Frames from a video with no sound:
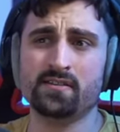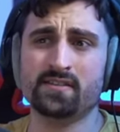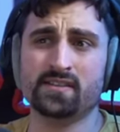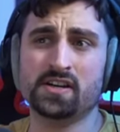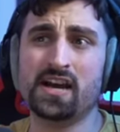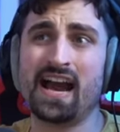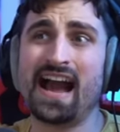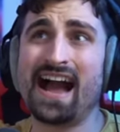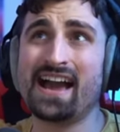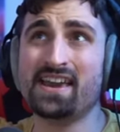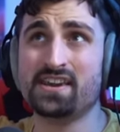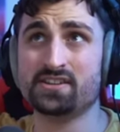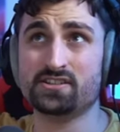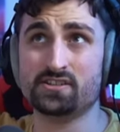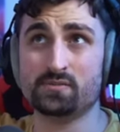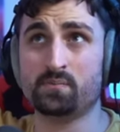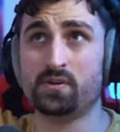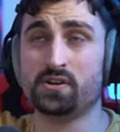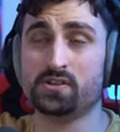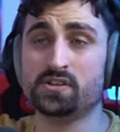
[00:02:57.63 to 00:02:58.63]
the
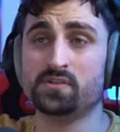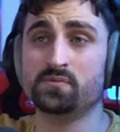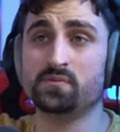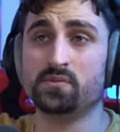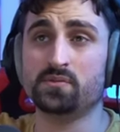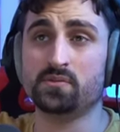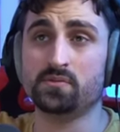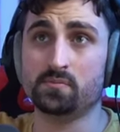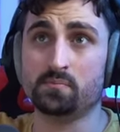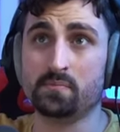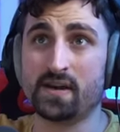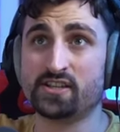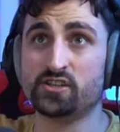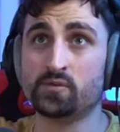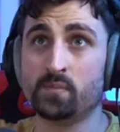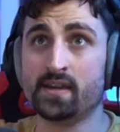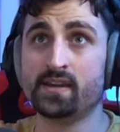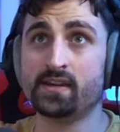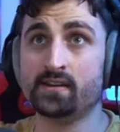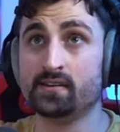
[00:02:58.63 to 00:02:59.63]
highest possible
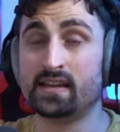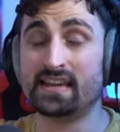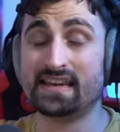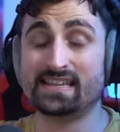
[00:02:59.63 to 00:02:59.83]
matchmaking,